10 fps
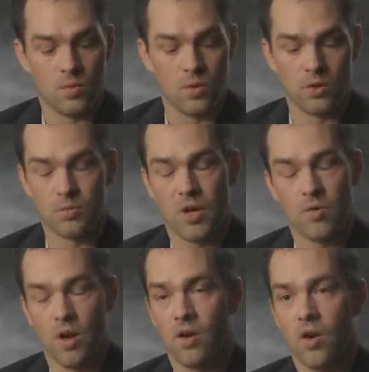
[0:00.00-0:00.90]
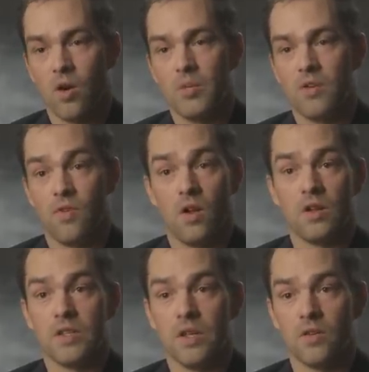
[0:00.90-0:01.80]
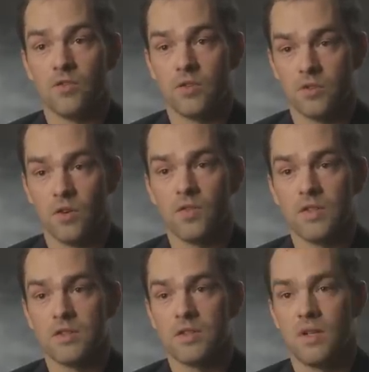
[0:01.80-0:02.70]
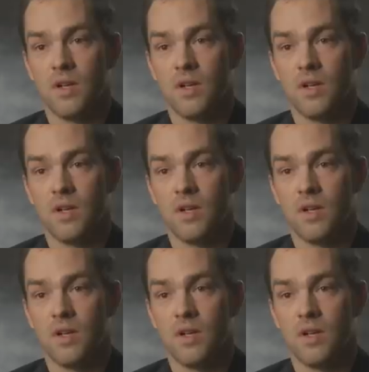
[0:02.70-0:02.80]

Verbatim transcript: rose my right arm and volunteered for service,